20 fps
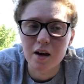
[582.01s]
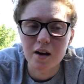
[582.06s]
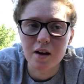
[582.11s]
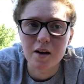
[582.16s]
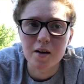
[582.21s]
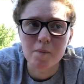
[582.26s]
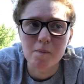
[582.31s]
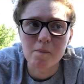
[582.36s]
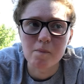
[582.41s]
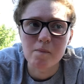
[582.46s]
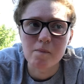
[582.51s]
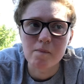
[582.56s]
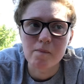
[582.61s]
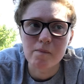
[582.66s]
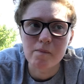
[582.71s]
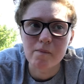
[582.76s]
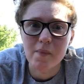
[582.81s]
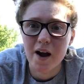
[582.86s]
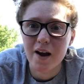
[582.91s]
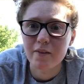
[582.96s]
um,
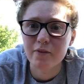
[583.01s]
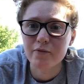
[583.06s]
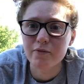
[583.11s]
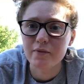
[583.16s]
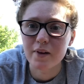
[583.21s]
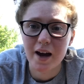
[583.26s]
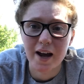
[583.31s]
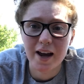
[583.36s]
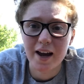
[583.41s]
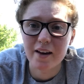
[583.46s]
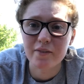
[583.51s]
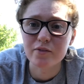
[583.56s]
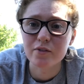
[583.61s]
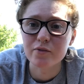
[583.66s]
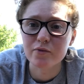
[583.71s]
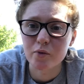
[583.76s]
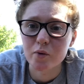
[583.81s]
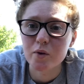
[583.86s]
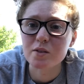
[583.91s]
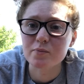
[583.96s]
I, f- I have to
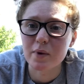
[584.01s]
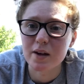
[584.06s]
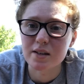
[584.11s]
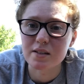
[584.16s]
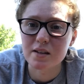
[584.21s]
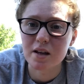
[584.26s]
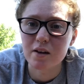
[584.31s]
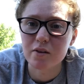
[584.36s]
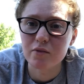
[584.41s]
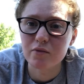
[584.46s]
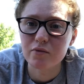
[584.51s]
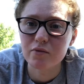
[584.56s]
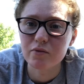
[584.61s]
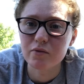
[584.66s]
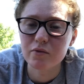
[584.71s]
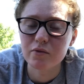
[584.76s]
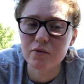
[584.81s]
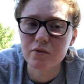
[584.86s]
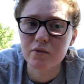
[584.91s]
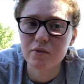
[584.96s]
force myself
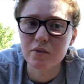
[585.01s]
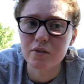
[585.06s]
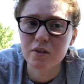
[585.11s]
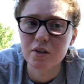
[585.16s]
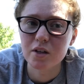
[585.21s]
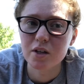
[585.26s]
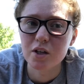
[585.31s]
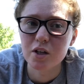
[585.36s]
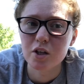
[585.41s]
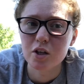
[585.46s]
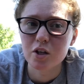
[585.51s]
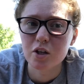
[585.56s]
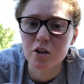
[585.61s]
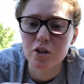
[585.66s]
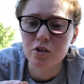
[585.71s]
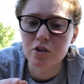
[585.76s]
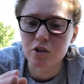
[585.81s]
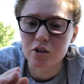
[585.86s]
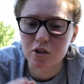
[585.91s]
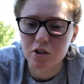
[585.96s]

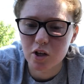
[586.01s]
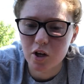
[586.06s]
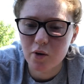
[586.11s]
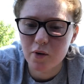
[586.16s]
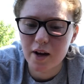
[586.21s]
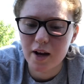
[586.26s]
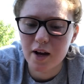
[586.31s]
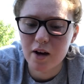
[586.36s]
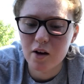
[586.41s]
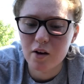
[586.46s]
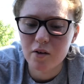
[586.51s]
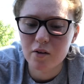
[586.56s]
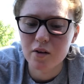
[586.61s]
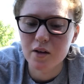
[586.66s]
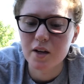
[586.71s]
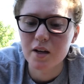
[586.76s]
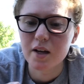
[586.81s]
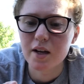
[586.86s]
to go out